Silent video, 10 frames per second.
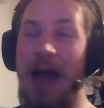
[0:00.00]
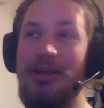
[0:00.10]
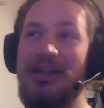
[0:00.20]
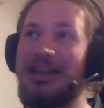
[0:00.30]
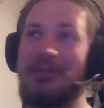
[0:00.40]
I
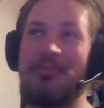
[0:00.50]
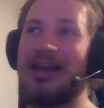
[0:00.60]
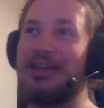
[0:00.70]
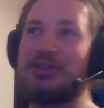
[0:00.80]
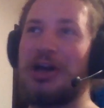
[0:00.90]
mean, the
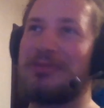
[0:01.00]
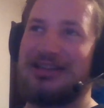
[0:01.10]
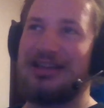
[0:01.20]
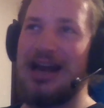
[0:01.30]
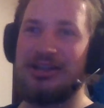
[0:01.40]
main job as
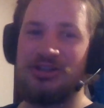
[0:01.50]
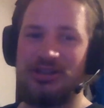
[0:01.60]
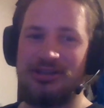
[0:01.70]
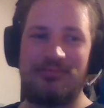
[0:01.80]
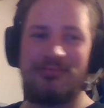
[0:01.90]
a guide is
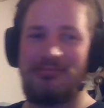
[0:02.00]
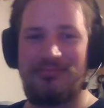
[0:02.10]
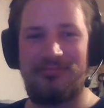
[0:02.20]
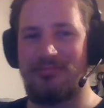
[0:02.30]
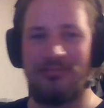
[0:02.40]
just
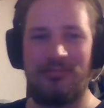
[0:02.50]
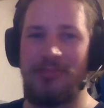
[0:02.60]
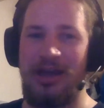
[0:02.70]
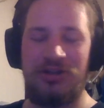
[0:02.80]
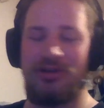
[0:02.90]

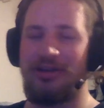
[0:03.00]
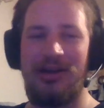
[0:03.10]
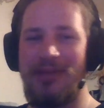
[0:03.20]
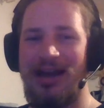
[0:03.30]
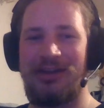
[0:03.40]
make sure you
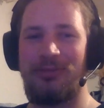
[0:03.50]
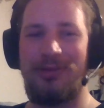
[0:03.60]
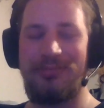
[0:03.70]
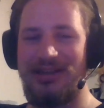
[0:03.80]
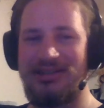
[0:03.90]
come back in
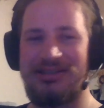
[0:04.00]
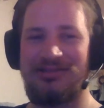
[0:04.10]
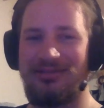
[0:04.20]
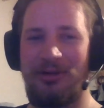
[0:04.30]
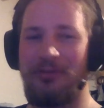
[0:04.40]
one
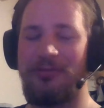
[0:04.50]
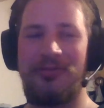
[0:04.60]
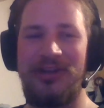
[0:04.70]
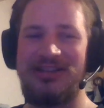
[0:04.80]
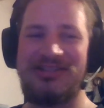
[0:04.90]
piece. Don't
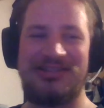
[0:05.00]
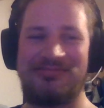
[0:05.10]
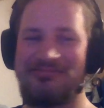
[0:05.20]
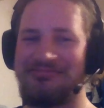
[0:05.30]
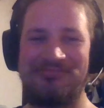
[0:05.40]

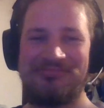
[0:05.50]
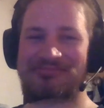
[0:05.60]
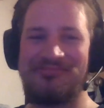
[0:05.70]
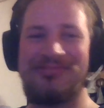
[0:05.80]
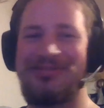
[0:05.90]
freeze.
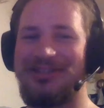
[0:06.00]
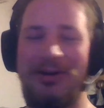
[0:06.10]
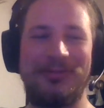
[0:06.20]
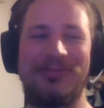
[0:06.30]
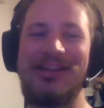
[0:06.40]

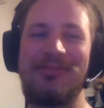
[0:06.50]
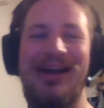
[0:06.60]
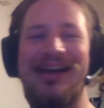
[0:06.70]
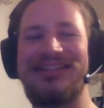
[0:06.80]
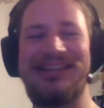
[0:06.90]
Don't feel
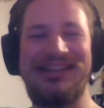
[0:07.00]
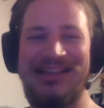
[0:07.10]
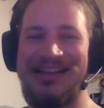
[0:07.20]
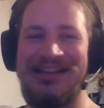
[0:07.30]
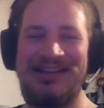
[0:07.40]
bad.
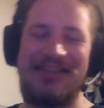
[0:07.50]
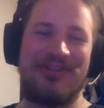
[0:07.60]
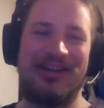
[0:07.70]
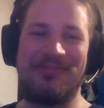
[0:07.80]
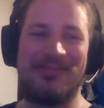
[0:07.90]

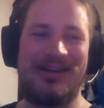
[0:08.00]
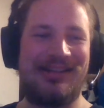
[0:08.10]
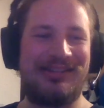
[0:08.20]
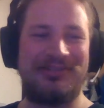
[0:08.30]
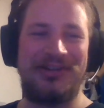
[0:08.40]
If I can be
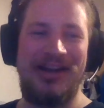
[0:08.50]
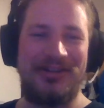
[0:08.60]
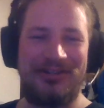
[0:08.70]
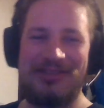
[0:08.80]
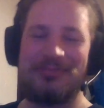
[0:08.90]
an
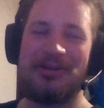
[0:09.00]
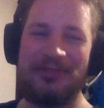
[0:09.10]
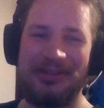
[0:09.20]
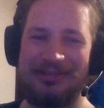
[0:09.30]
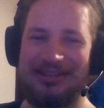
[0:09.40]
entertainer, that's
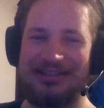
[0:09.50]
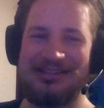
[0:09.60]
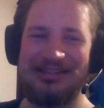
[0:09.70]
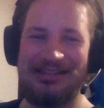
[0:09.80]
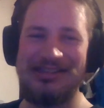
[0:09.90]
perfect. But
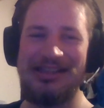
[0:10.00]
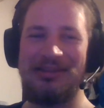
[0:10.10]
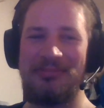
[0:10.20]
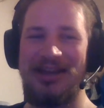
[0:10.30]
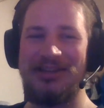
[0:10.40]

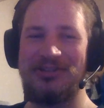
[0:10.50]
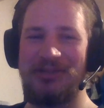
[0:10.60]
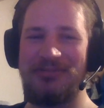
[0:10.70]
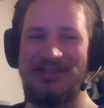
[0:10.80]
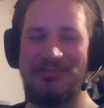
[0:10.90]
still, the main
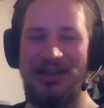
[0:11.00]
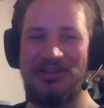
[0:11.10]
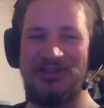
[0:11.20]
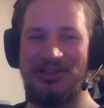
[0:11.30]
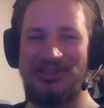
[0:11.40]
job is
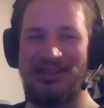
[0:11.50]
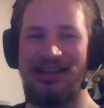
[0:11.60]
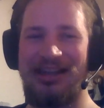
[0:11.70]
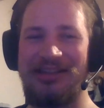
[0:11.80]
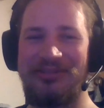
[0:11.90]
making sure you stay
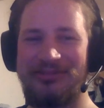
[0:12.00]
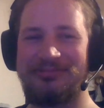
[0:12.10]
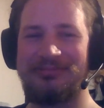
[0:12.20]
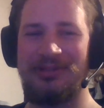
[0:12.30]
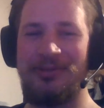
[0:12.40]
alive,
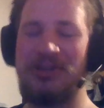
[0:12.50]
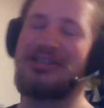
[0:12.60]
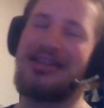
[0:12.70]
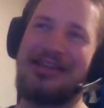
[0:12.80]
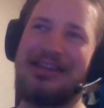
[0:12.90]
which
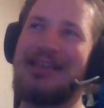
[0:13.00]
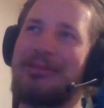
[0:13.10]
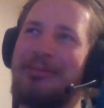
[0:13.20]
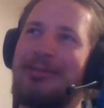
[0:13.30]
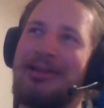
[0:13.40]
is, I think,
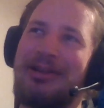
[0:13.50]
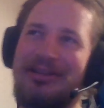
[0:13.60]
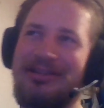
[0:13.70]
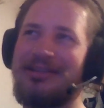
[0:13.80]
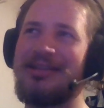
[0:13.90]
something people
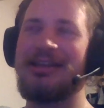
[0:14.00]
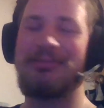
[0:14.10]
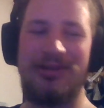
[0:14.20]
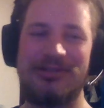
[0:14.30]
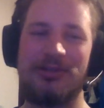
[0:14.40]
don't think
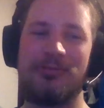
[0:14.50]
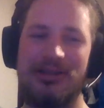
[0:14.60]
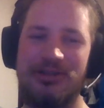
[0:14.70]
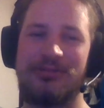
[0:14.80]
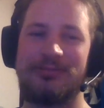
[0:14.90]
about so
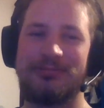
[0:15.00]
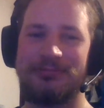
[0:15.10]
much.